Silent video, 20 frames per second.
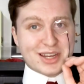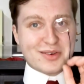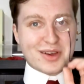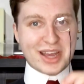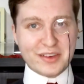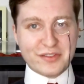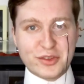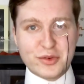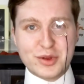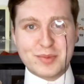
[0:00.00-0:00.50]
Now I
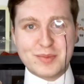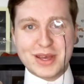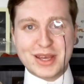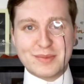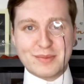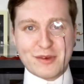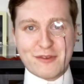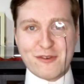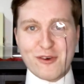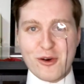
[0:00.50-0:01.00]
have to
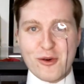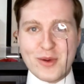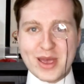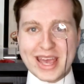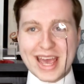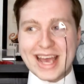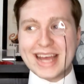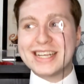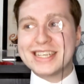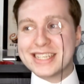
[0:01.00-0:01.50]
admit, before we
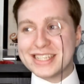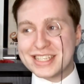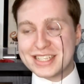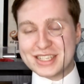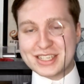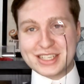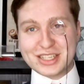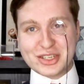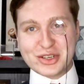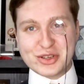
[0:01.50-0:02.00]
get into
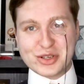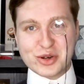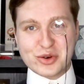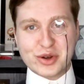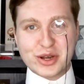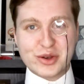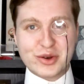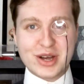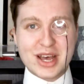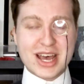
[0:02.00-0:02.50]
this
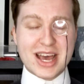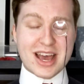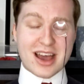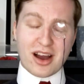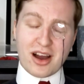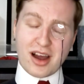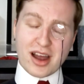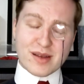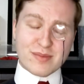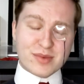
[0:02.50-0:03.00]
tutorial,
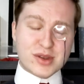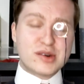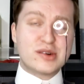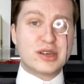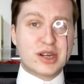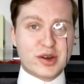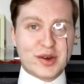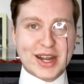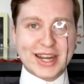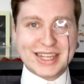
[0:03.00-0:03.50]
I'm not
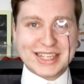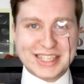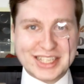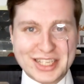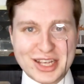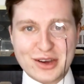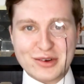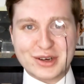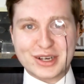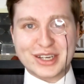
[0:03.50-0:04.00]
a great
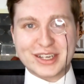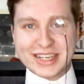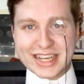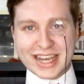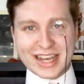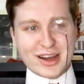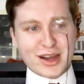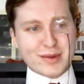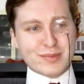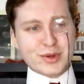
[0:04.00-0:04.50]
sewer,
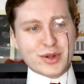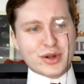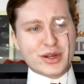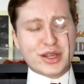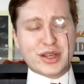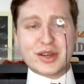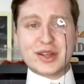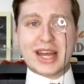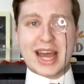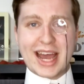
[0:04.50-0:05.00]
okay? I'm not a
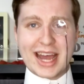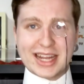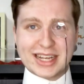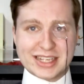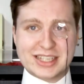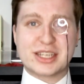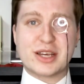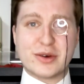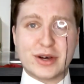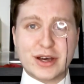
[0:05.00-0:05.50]
good
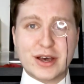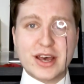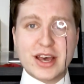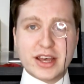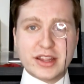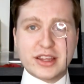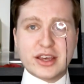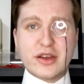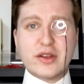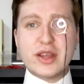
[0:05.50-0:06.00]
hand sewer.
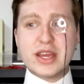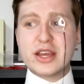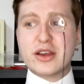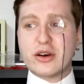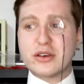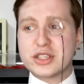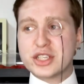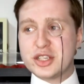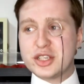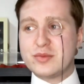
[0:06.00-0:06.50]
The only
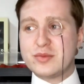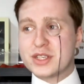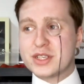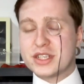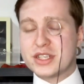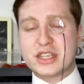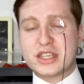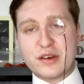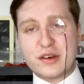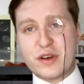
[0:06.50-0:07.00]
costumes
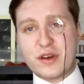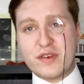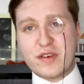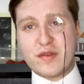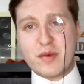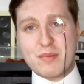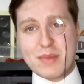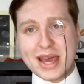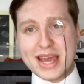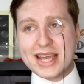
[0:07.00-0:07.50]
and stuff I've
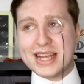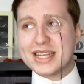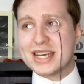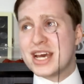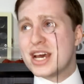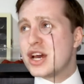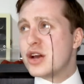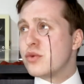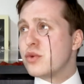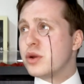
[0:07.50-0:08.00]
ever made
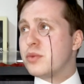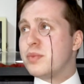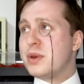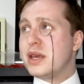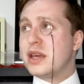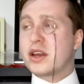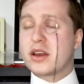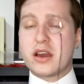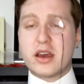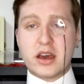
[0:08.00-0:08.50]
would
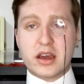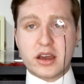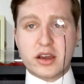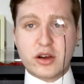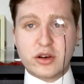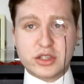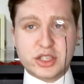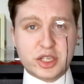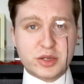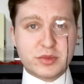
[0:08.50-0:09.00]
be uh,
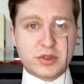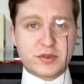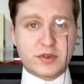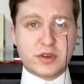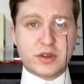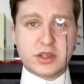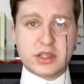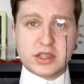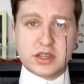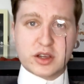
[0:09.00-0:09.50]
costumes
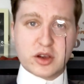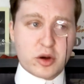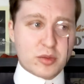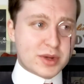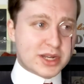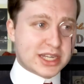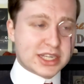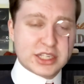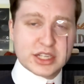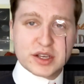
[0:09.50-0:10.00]
for the
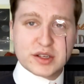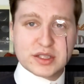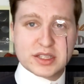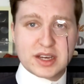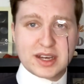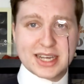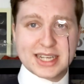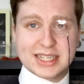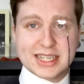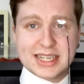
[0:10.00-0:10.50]
comedy shows
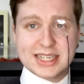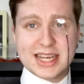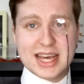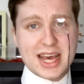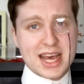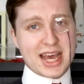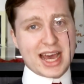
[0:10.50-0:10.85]
that I did,